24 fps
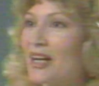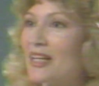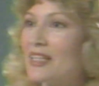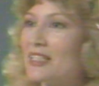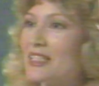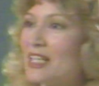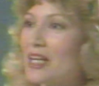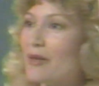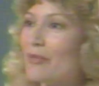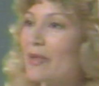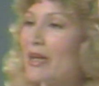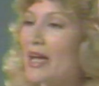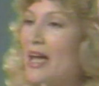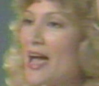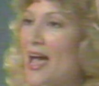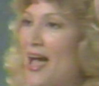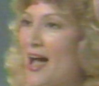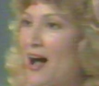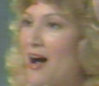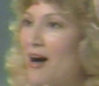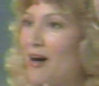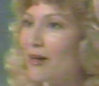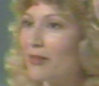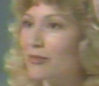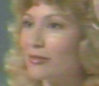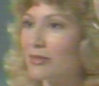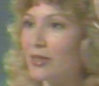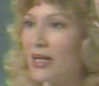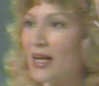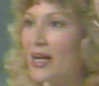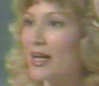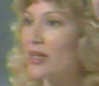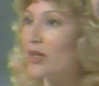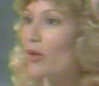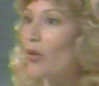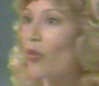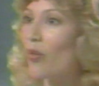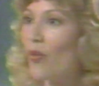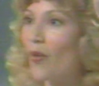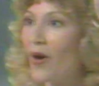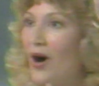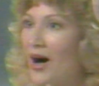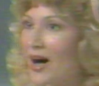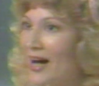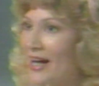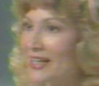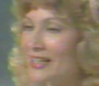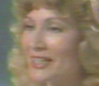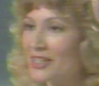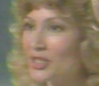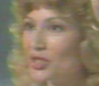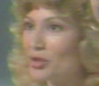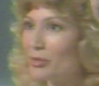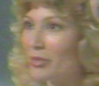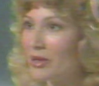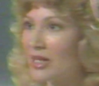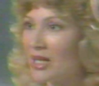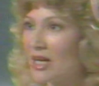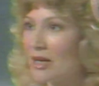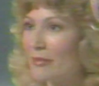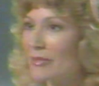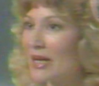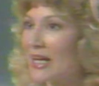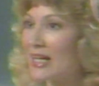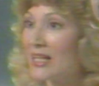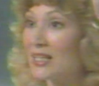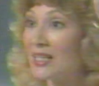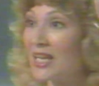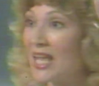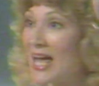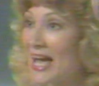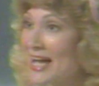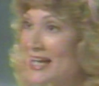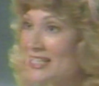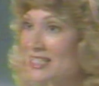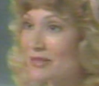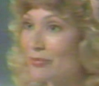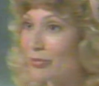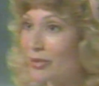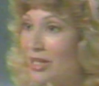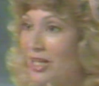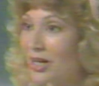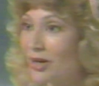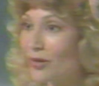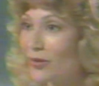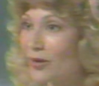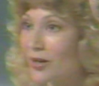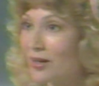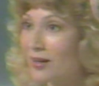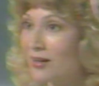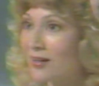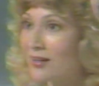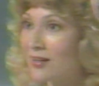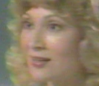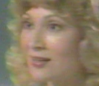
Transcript: Tell me how and why did you become a glassblower?